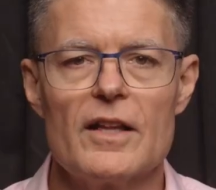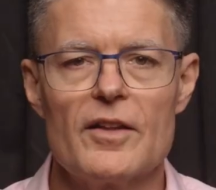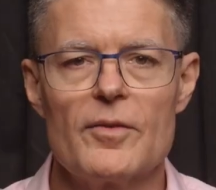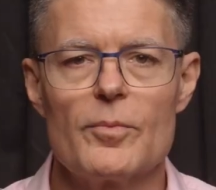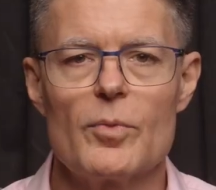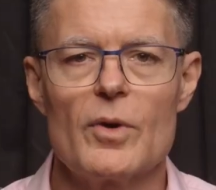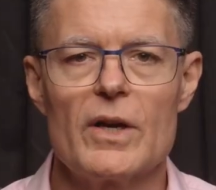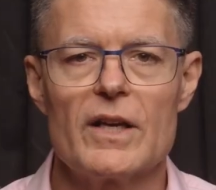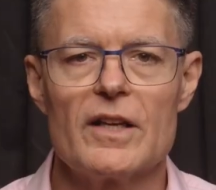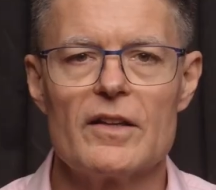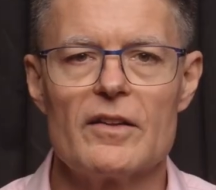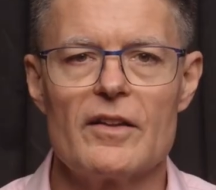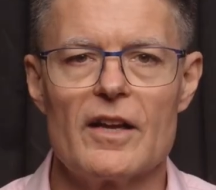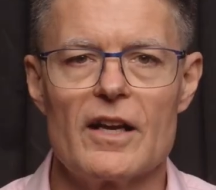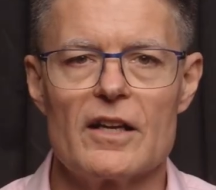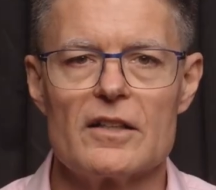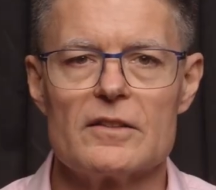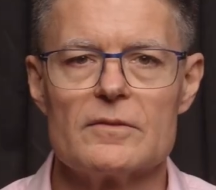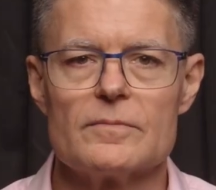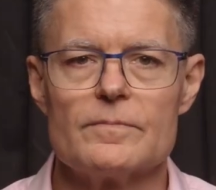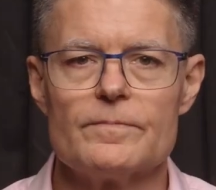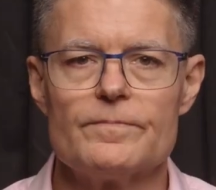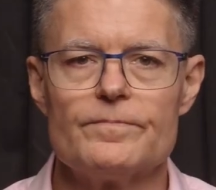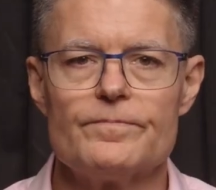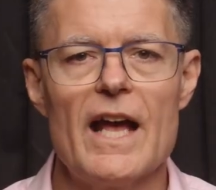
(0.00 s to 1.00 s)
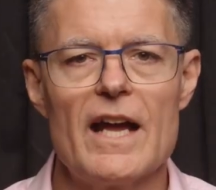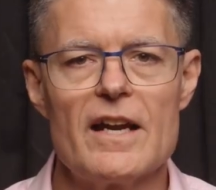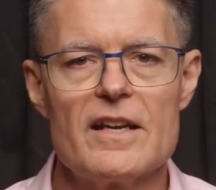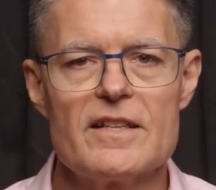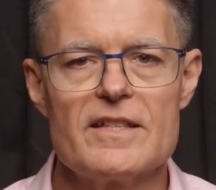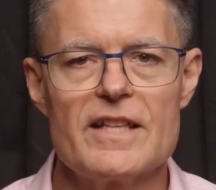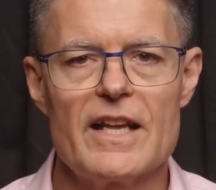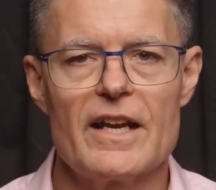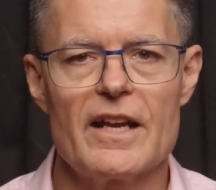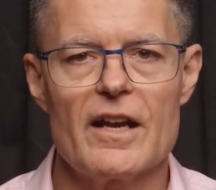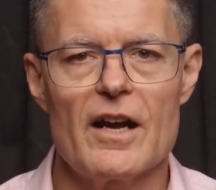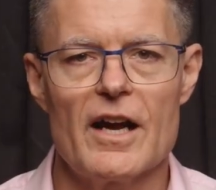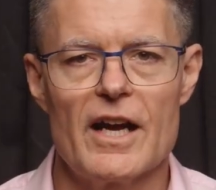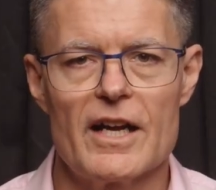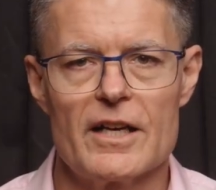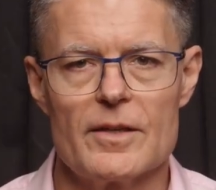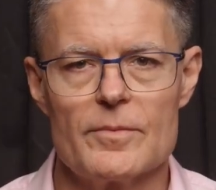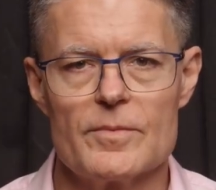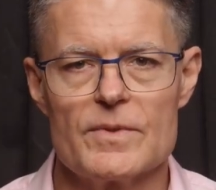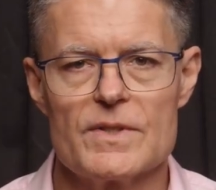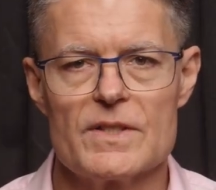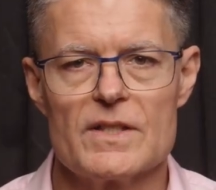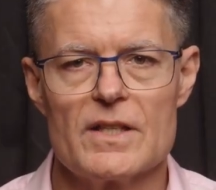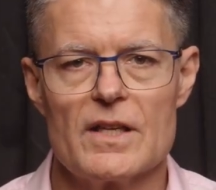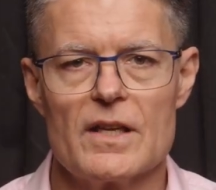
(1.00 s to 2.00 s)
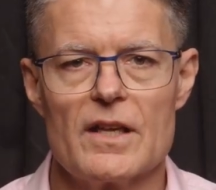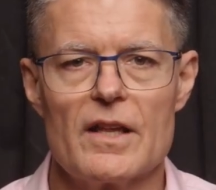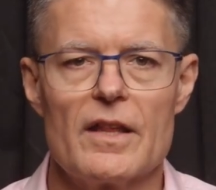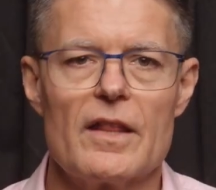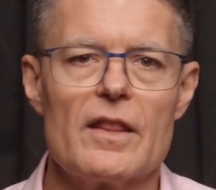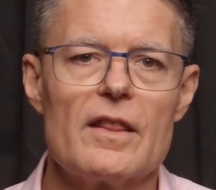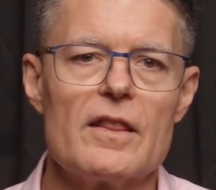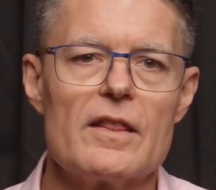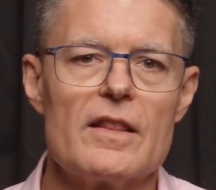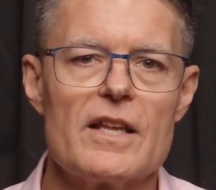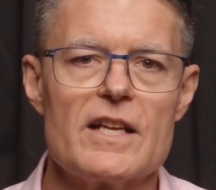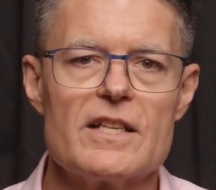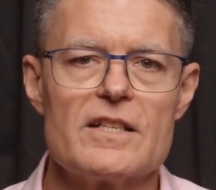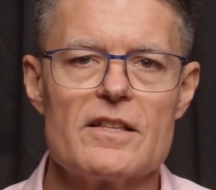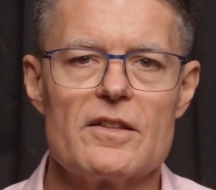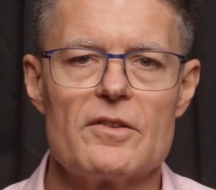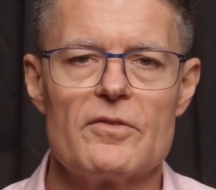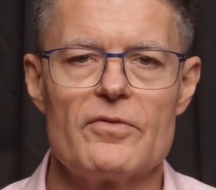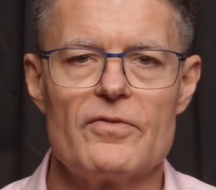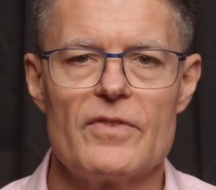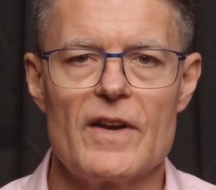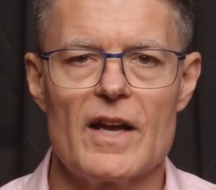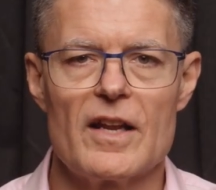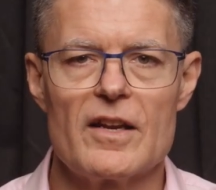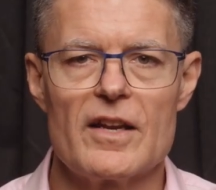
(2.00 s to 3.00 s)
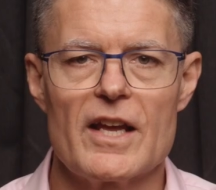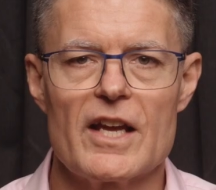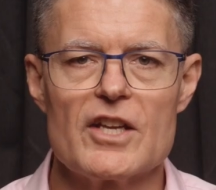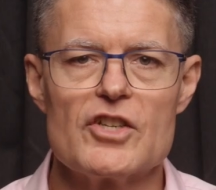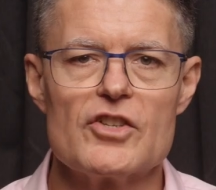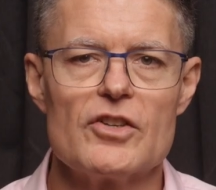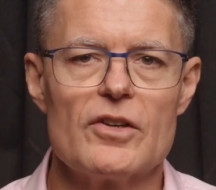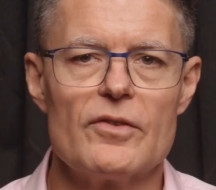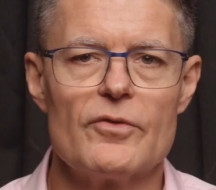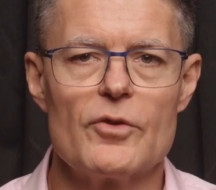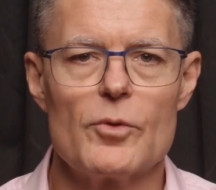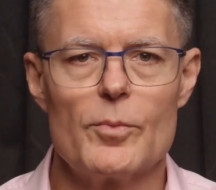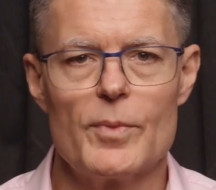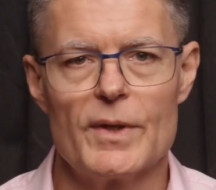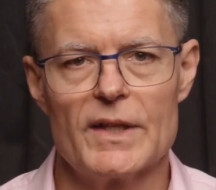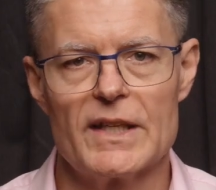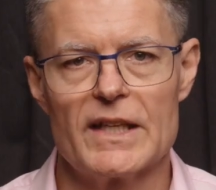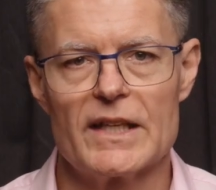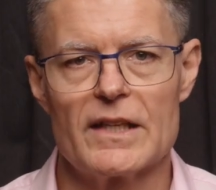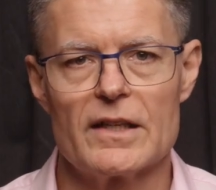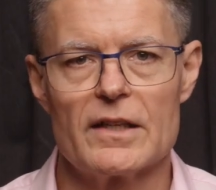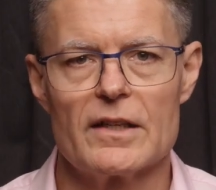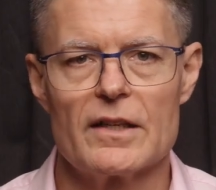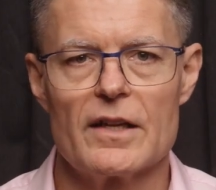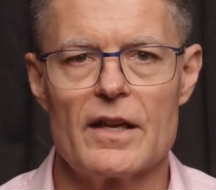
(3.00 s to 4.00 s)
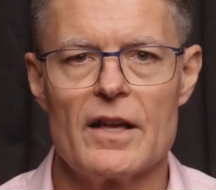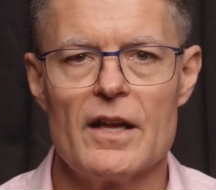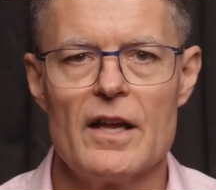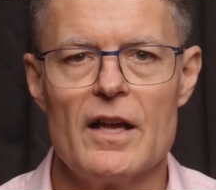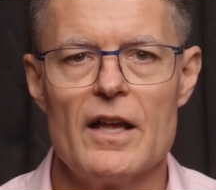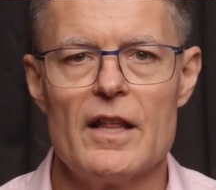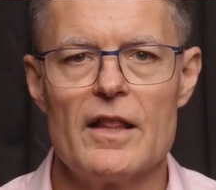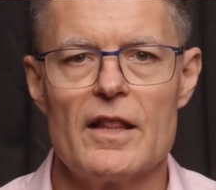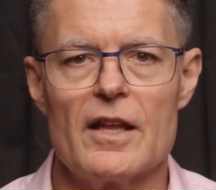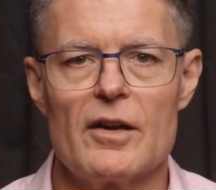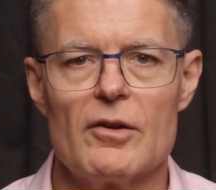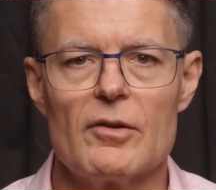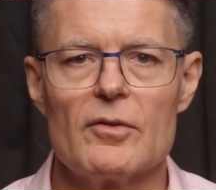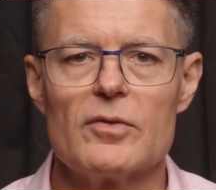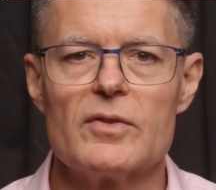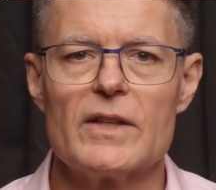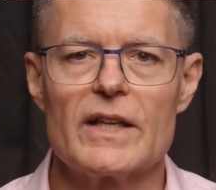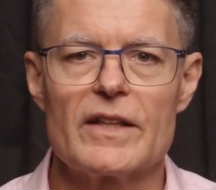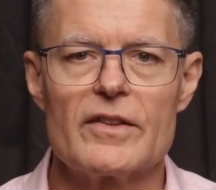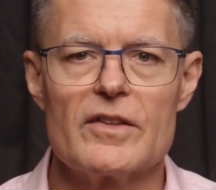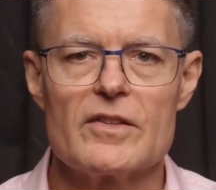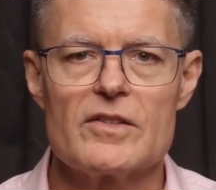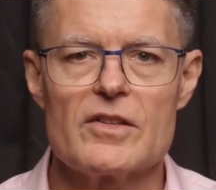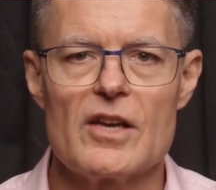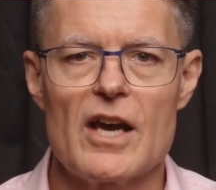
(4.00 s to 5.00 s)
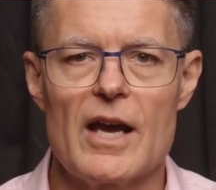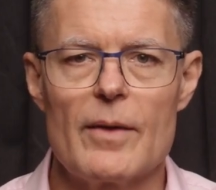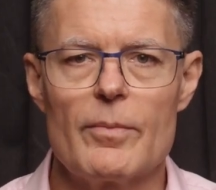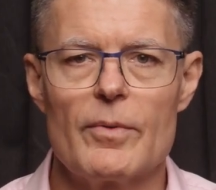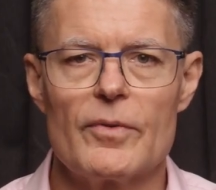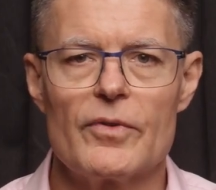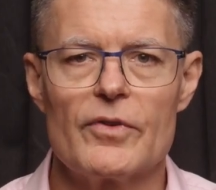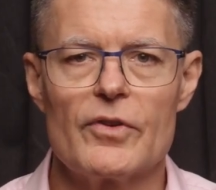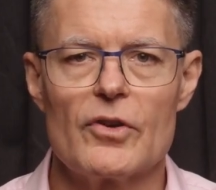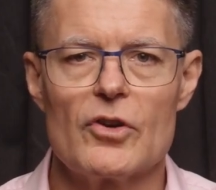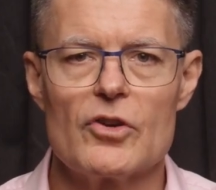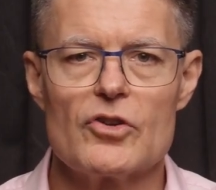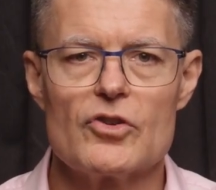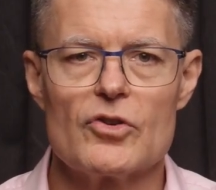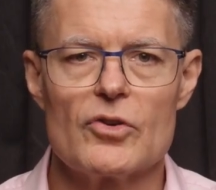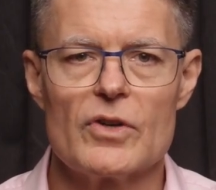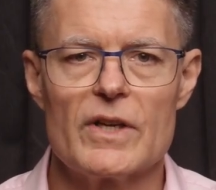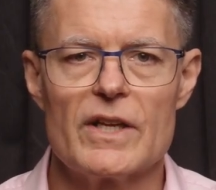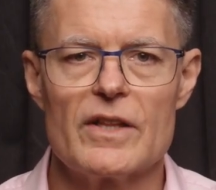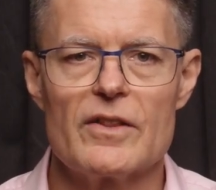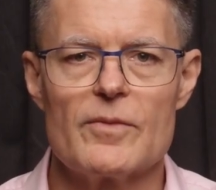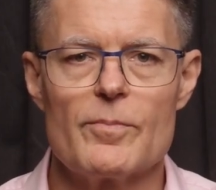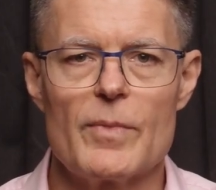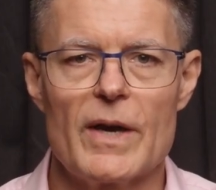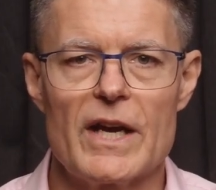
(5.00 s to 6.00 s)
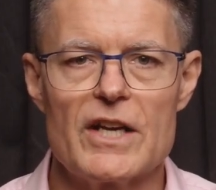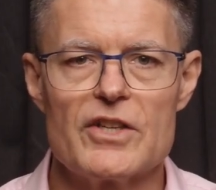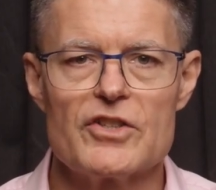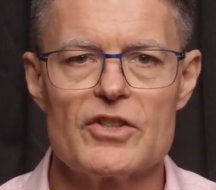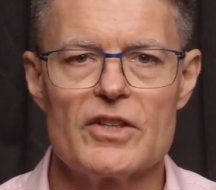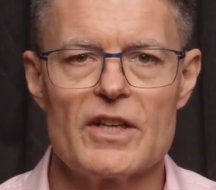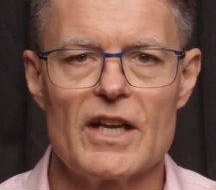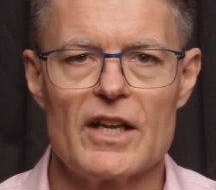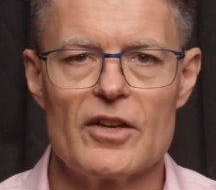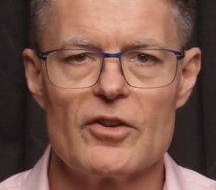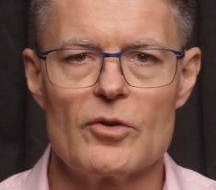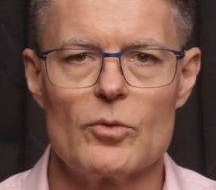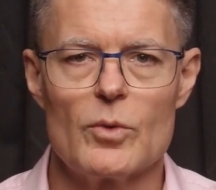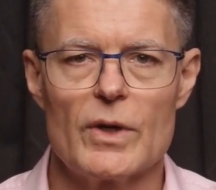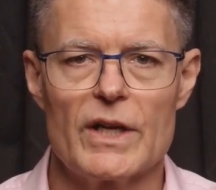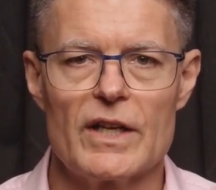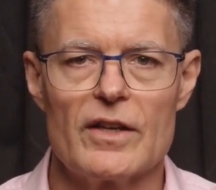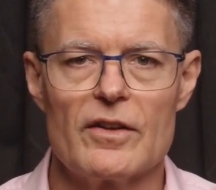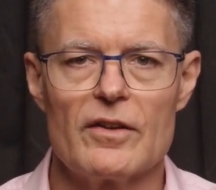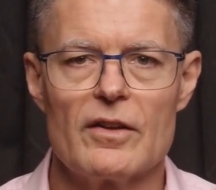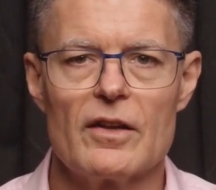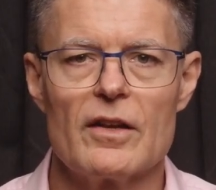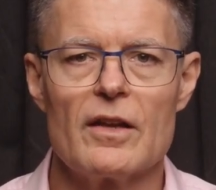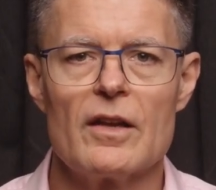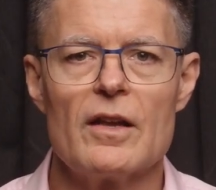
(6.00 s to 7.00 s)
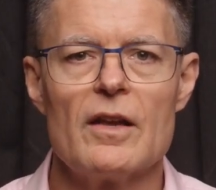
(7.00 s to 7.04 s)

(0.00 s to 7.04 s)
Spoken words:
Let's break it down. Anaesthetic items. These are the foundation of your billing. They reflect the type of surgery the patient underwent.